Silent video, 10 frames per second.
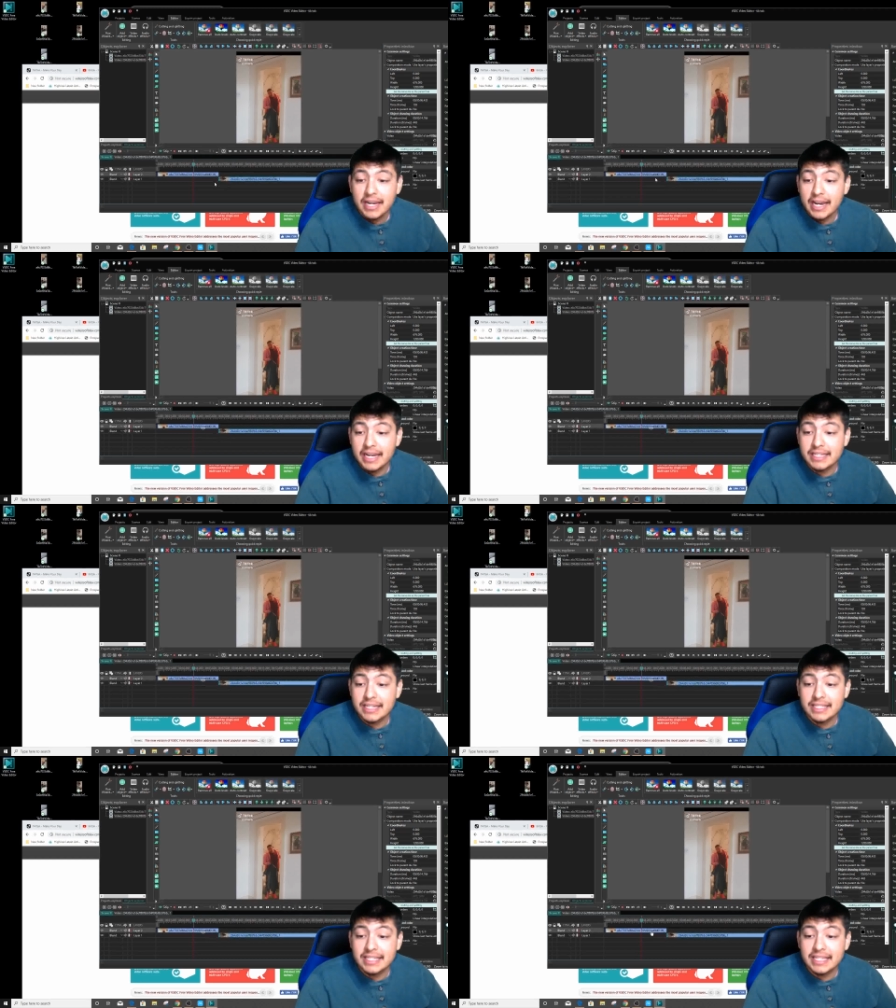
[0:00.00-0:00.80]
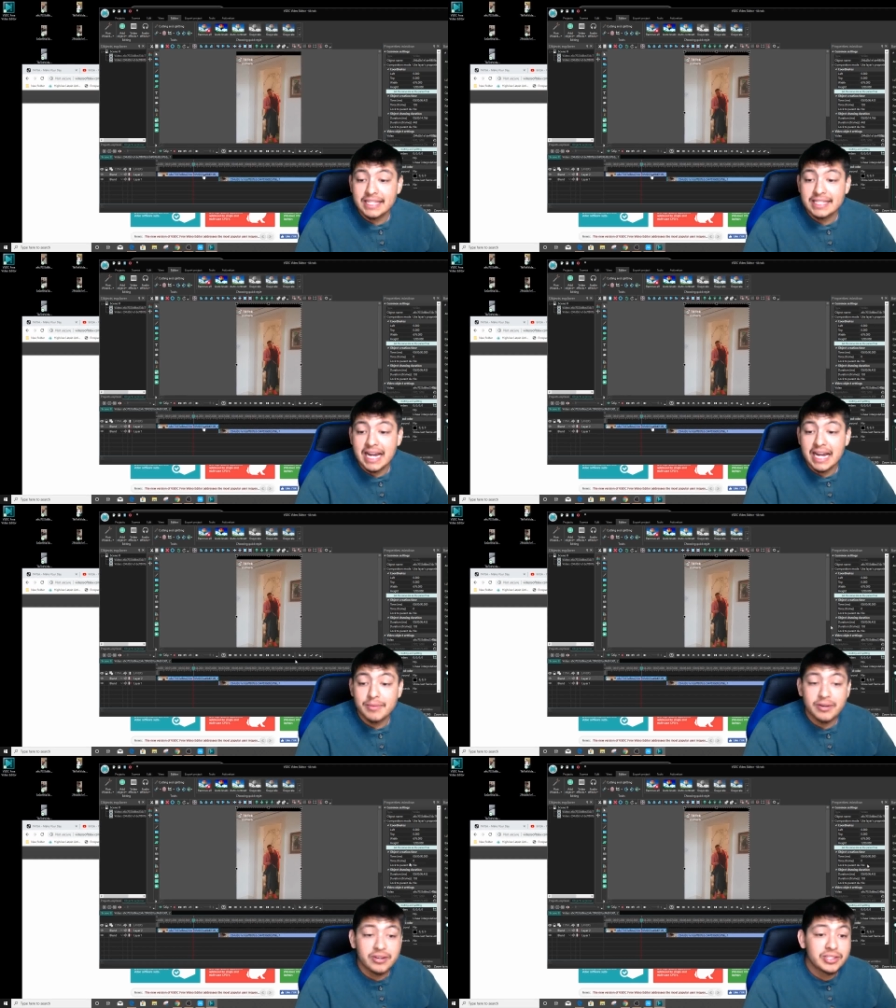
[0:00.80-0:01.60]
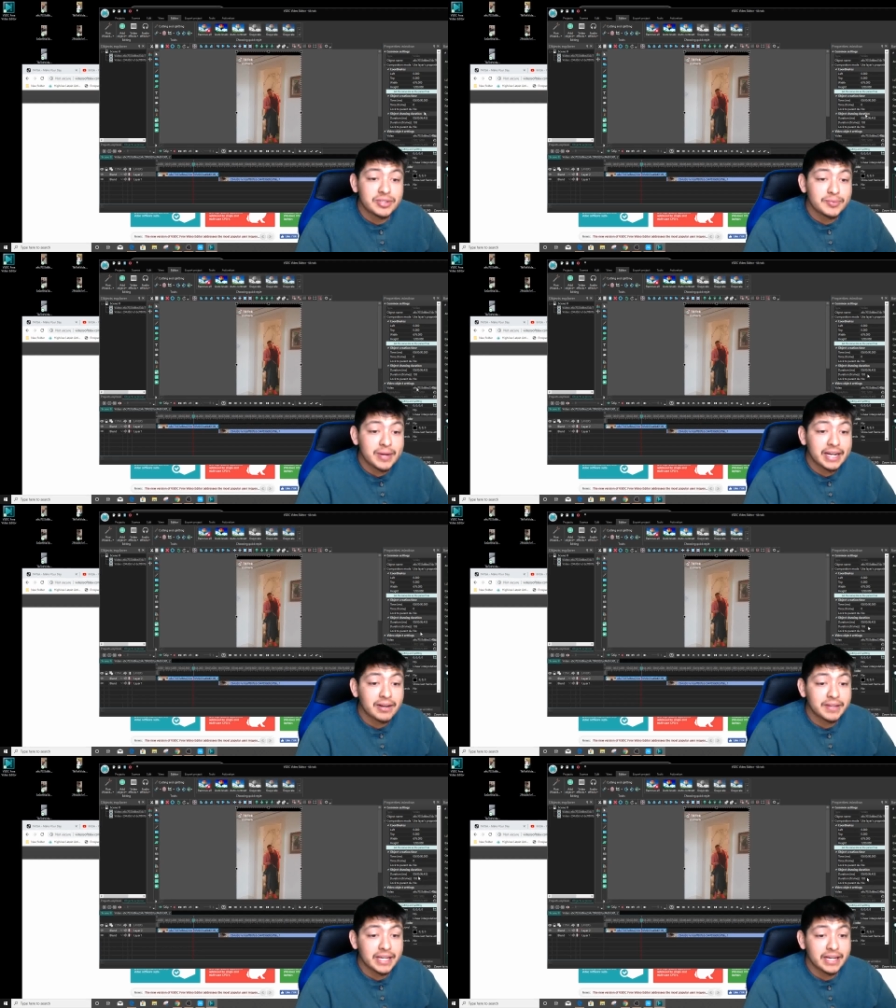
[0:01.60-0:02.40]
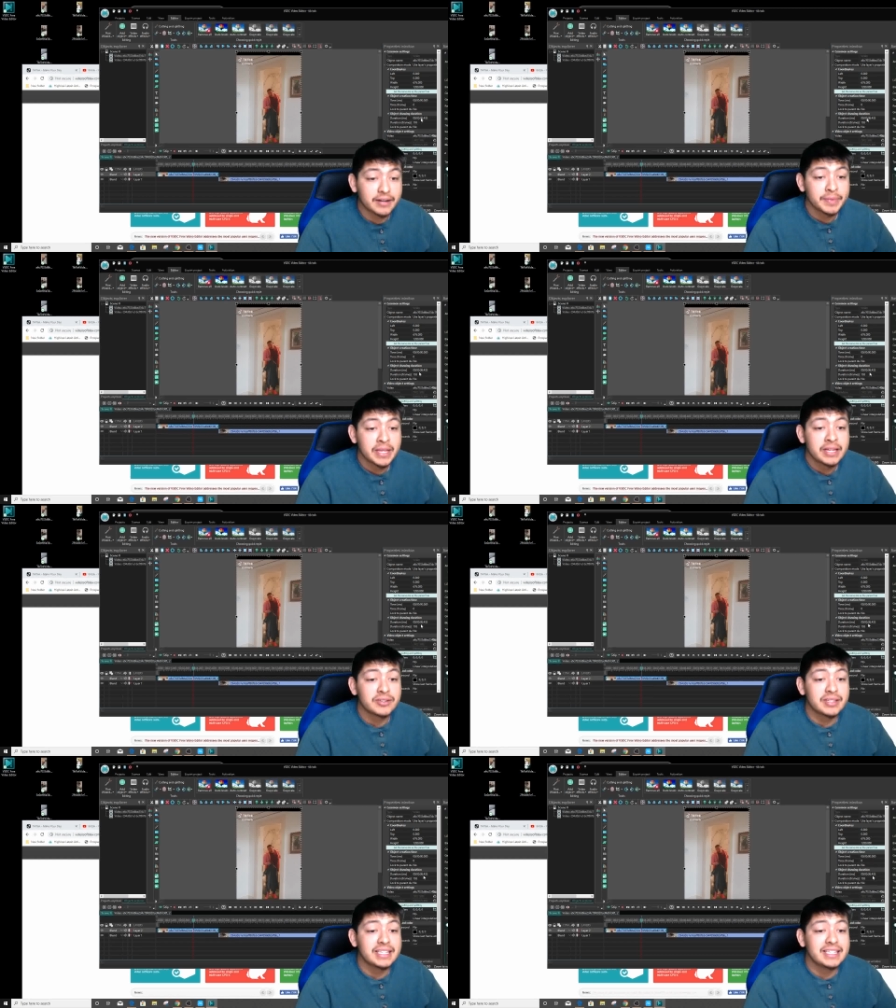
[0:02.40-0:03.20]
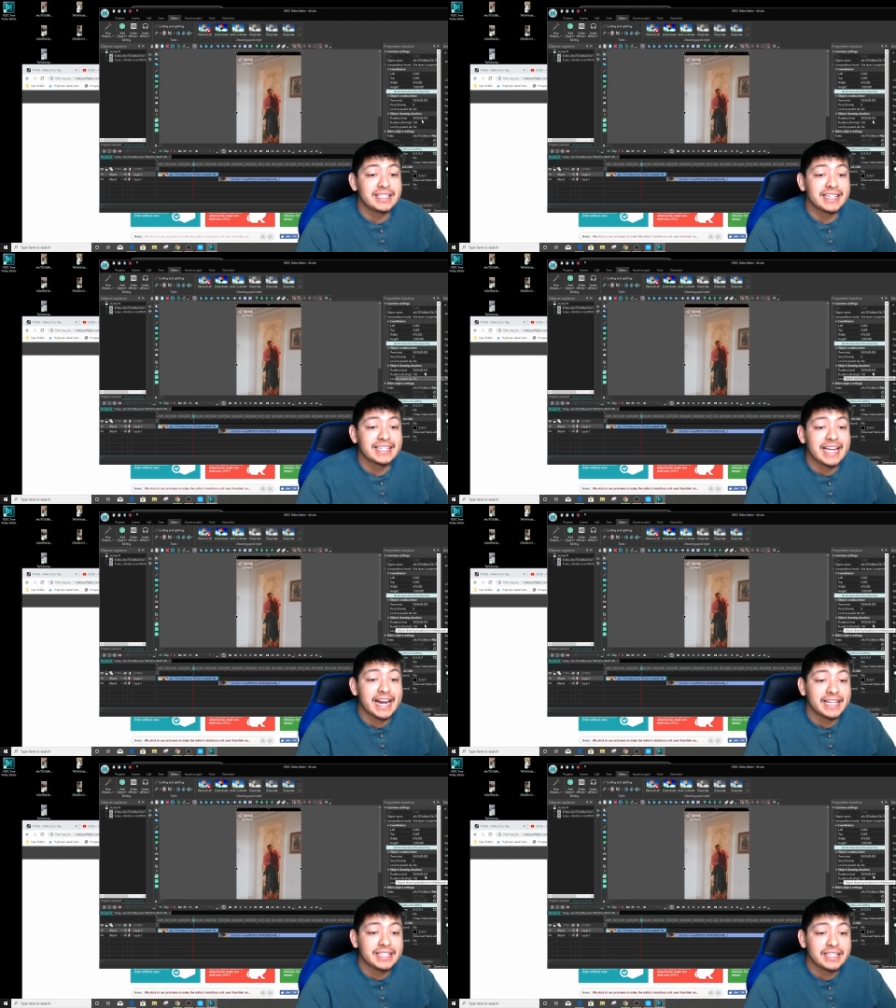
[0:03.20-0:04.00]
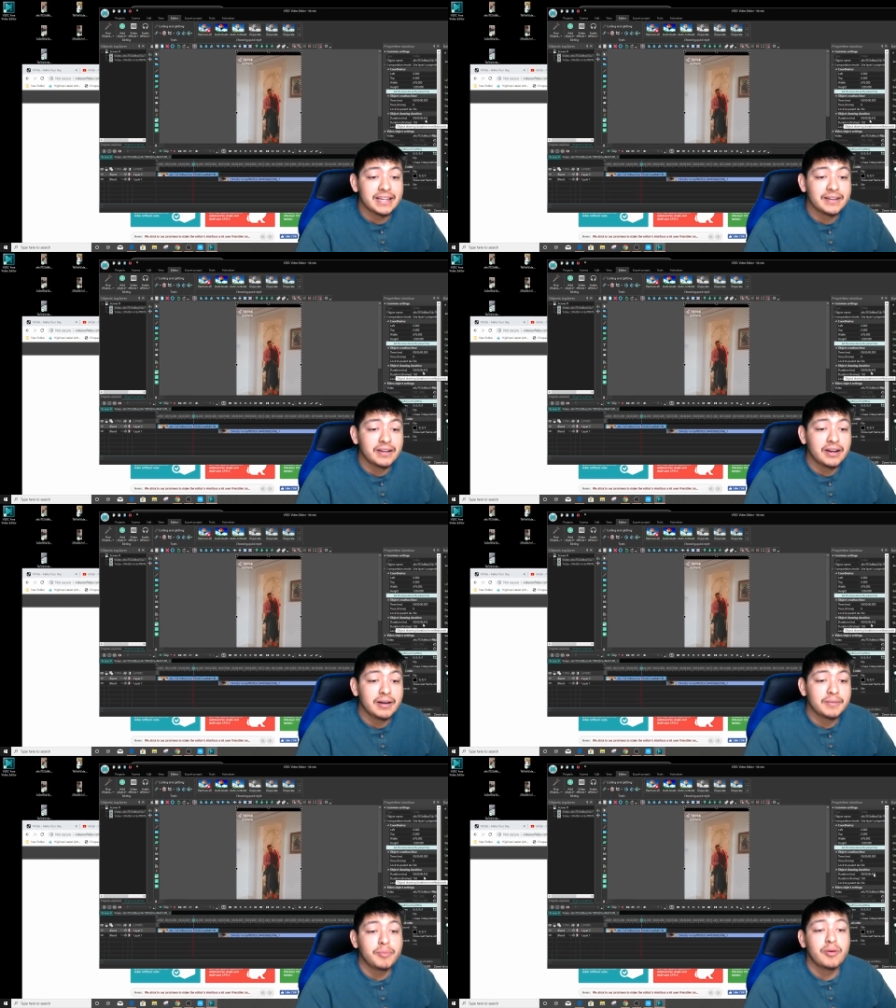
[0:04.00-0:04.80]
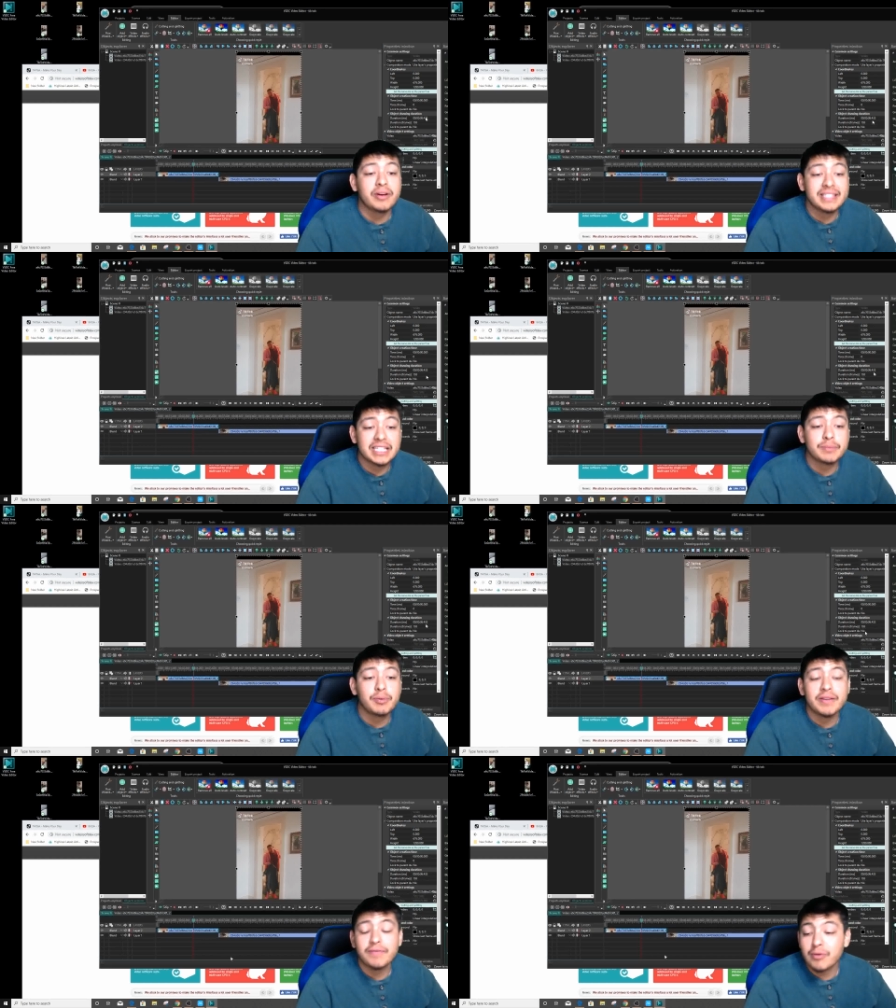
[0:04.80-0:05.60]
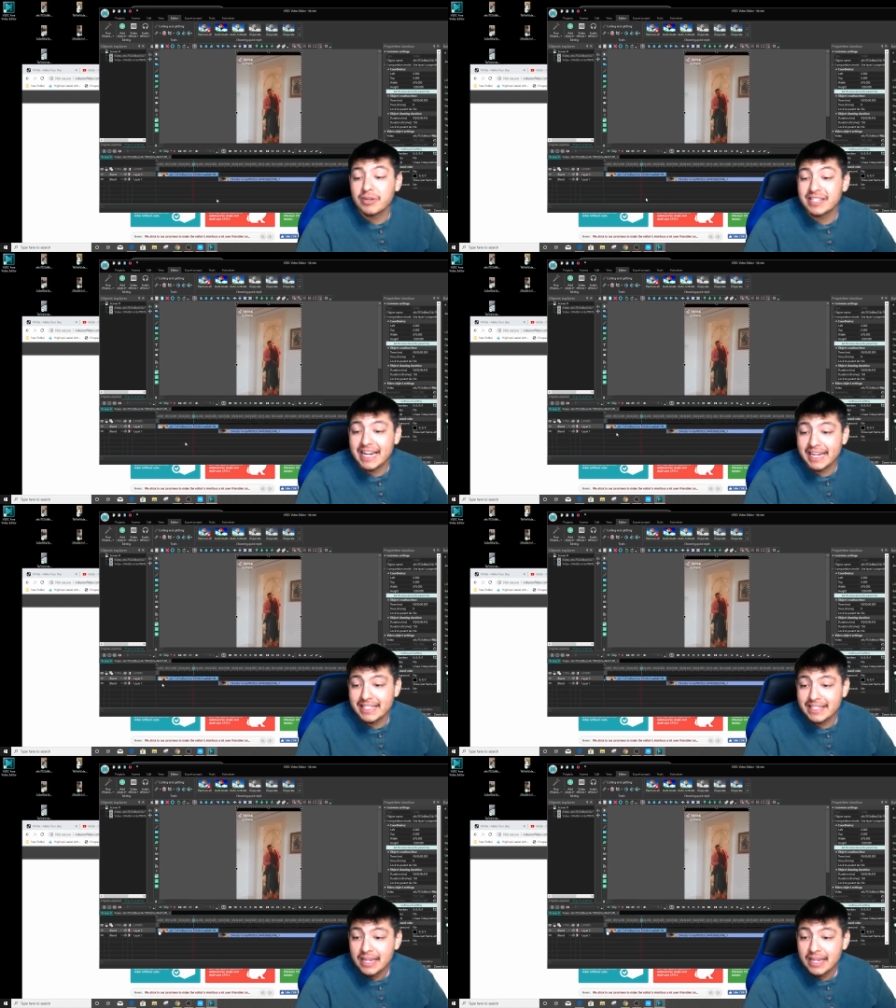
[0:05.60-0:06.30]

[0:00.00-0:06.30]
And as you can see, the timer is right over here. So this is six seconds and uh, six point four seconds.